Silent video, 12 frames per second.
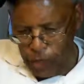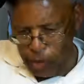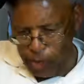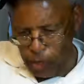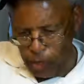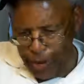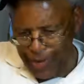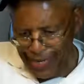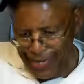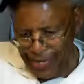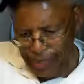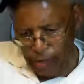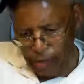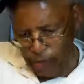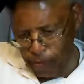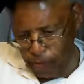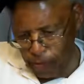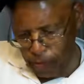the human race
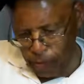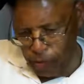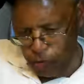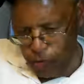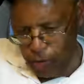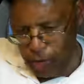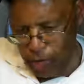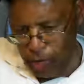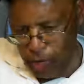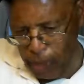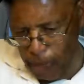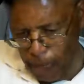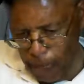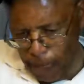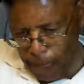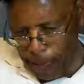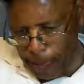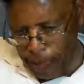was created
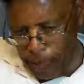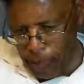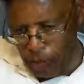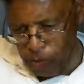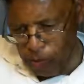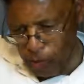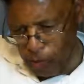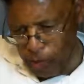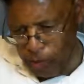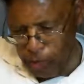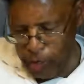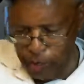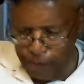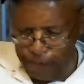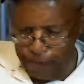and spawned,